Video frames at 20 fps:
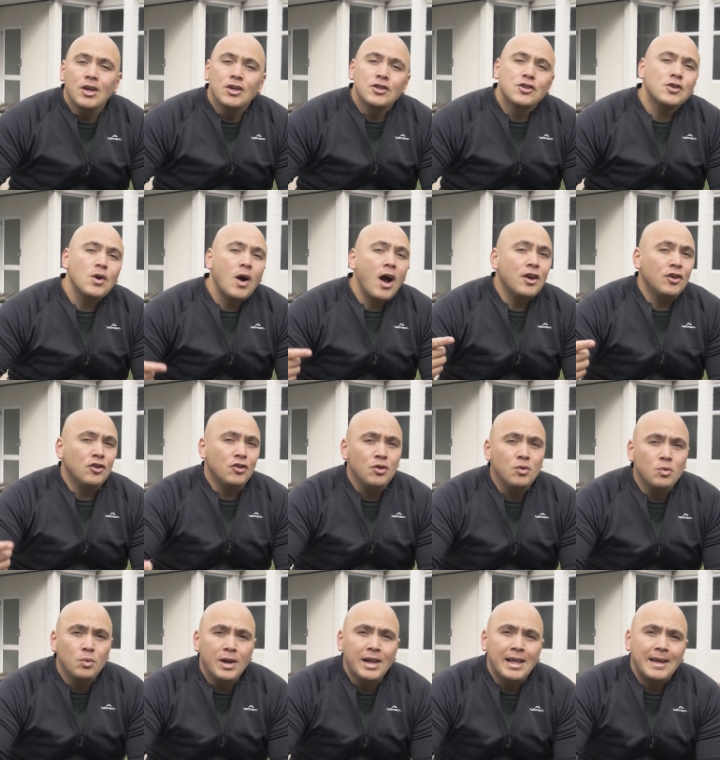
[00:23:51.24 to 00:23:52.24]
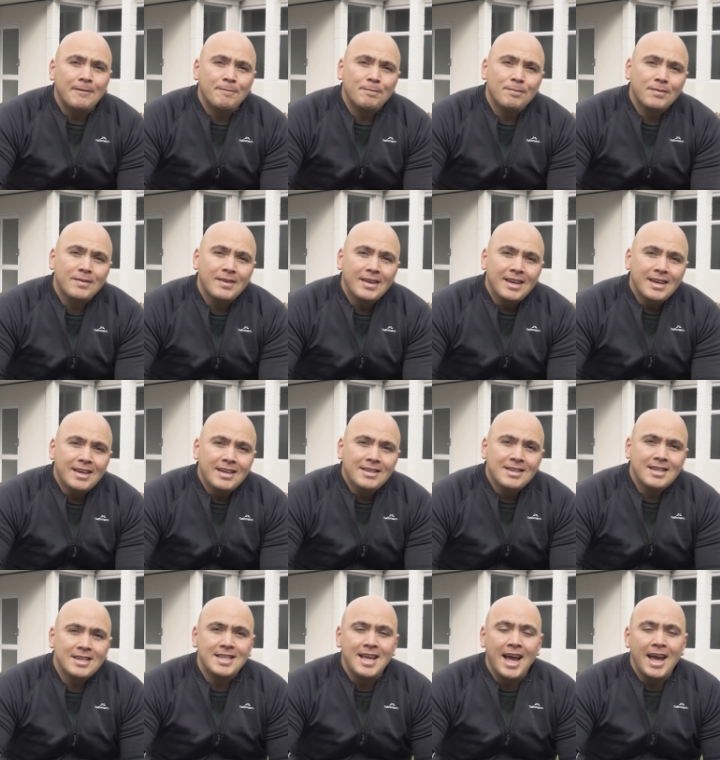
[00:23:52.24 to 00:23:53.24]
So, are you willing?
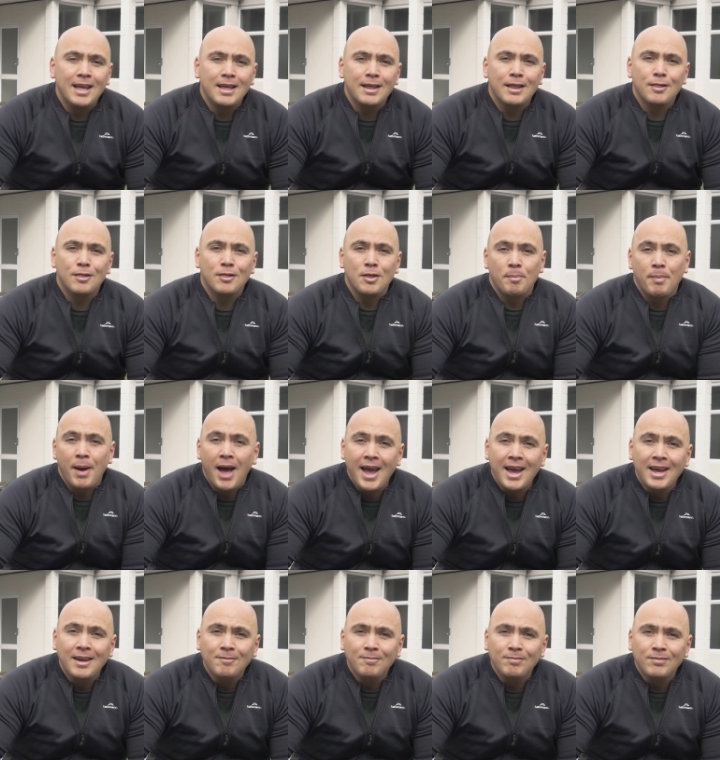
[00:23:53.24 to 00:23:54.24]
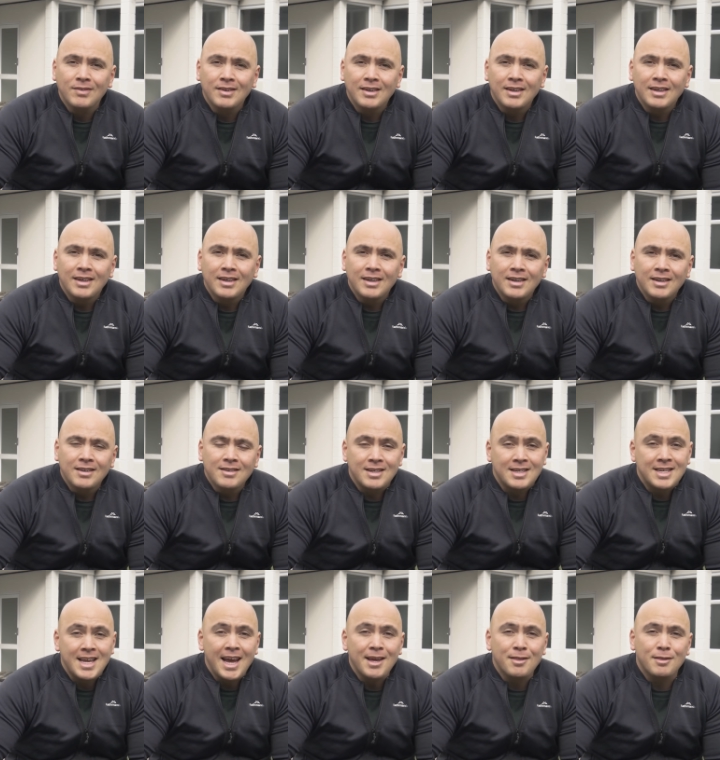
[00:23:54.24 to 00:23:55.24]
to take the pain, to
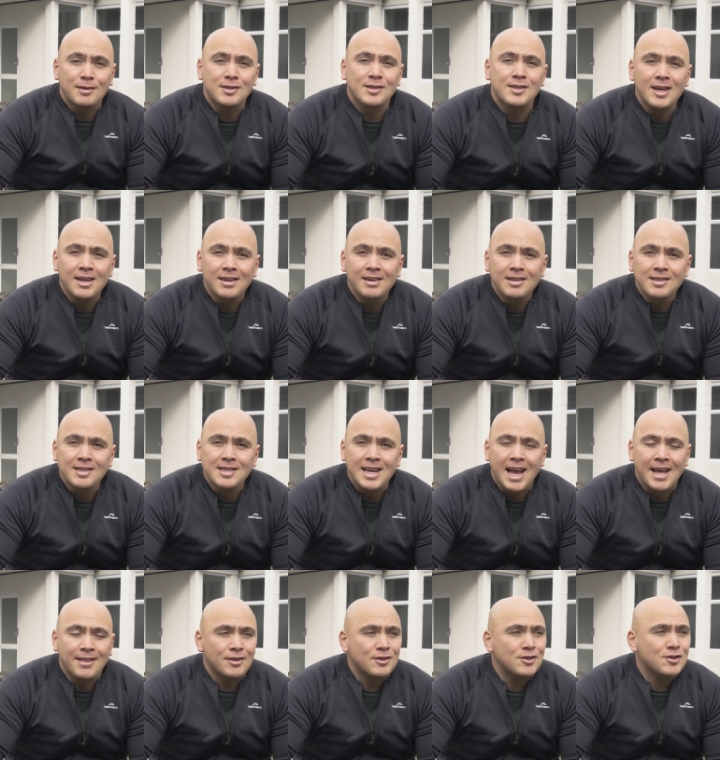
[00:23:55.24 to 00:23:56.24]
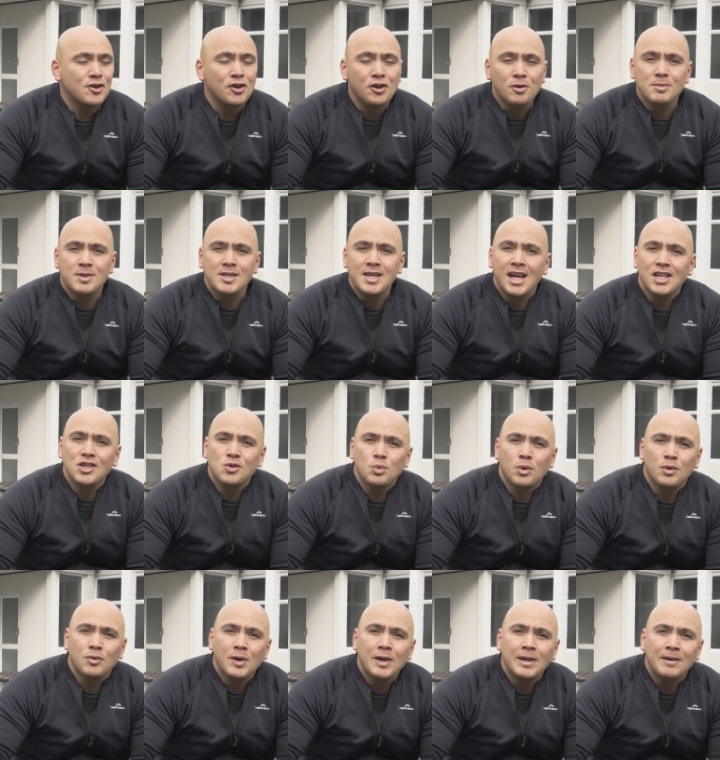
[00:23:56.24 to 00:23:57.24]
take the sickness and the circumstance
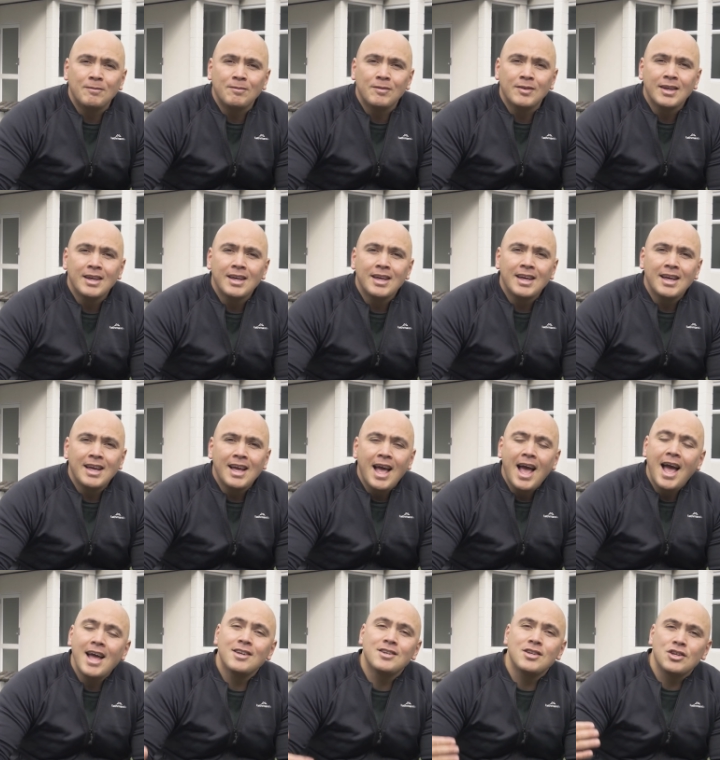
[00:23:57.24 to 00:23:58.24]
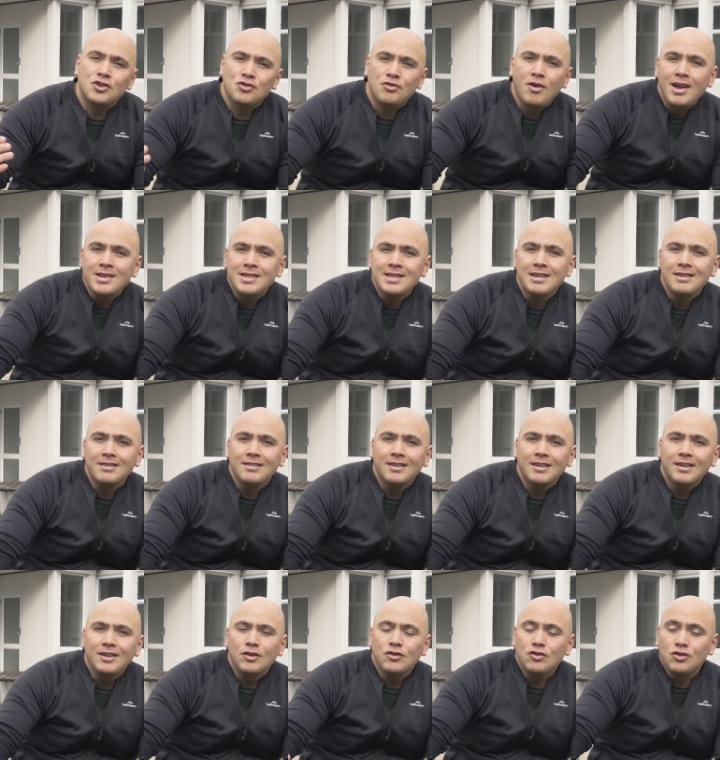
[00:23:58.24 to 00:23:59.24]
we're in, and to trust it
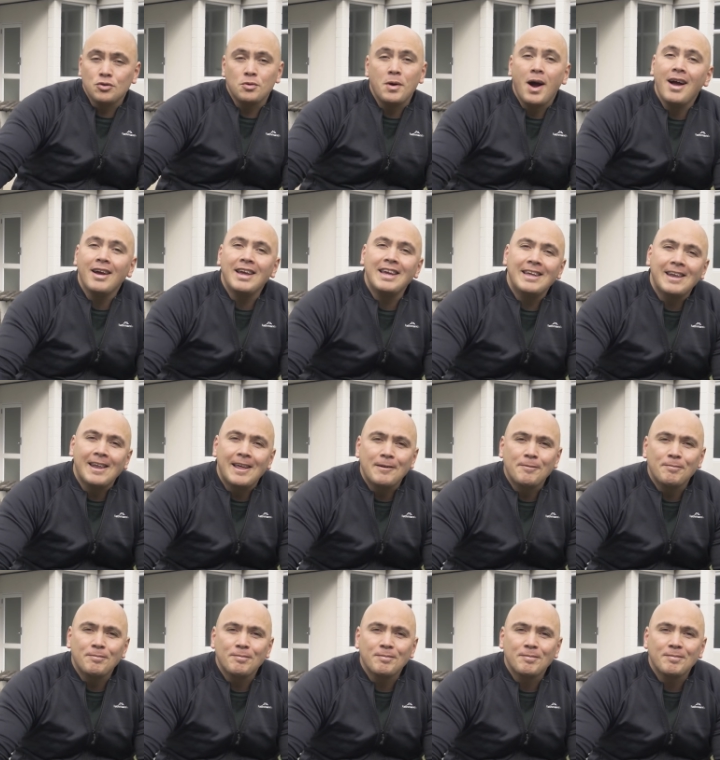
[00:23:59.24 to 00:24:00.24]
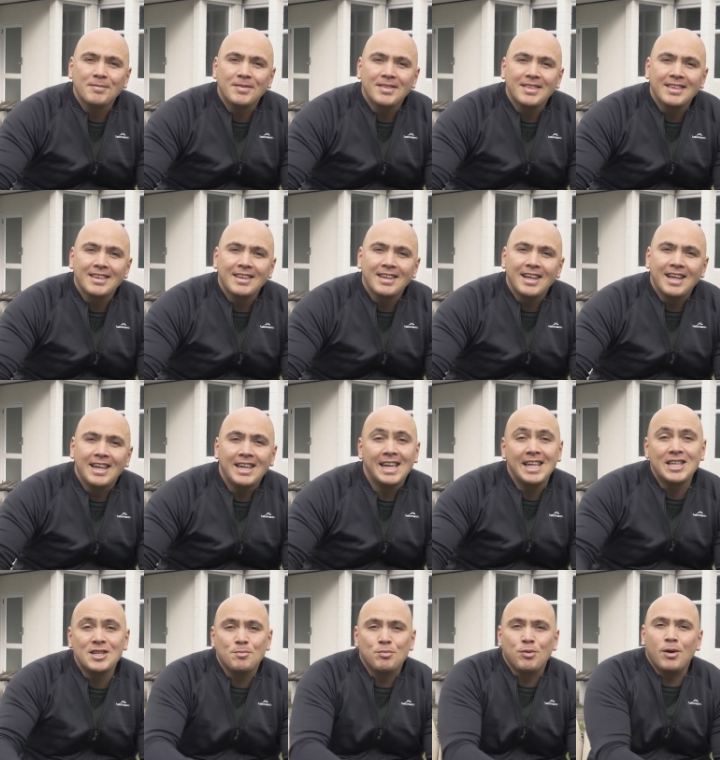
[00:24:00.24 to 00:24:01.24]
to our healer.
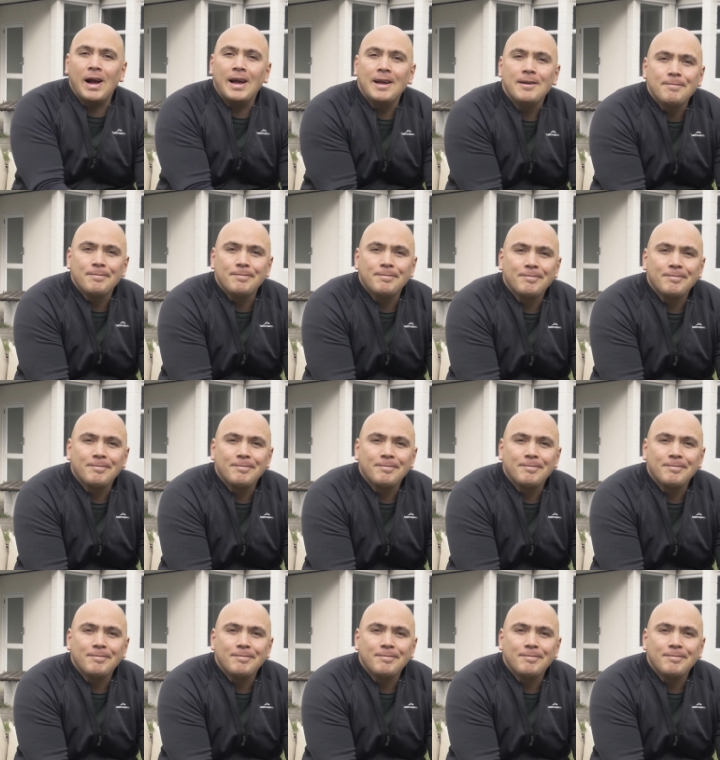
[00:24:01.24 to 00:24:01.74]
Let's pray.